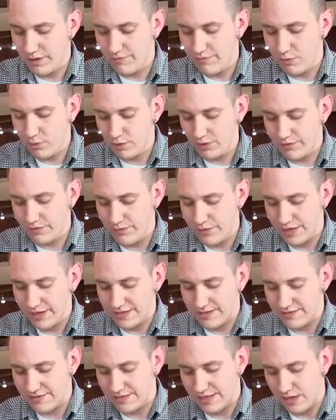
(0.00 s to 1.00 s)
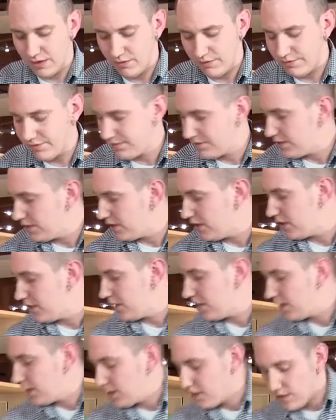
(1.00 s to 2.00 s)
the 4th foot itself,
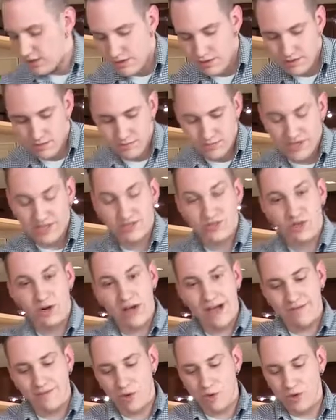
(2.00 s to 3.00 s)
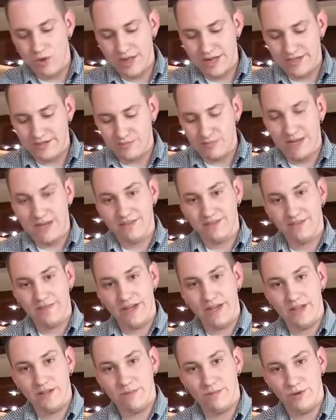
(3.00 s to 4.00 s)
because you don't have a whole lot of space
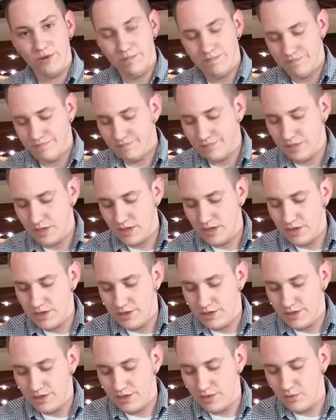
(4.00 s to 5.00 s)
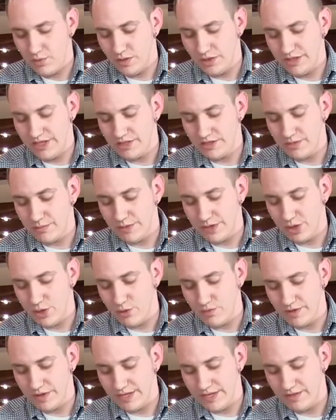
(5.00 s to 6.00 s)
available, you will need to
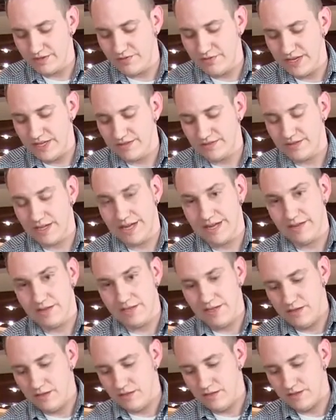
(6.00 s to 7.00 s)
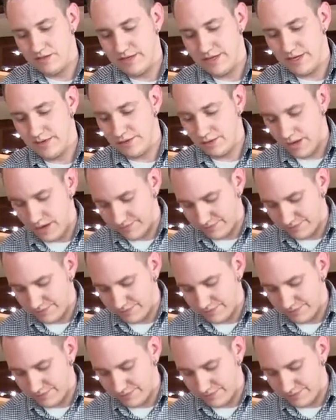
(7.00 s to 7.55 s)
maneuver these feet slightly. You see how they're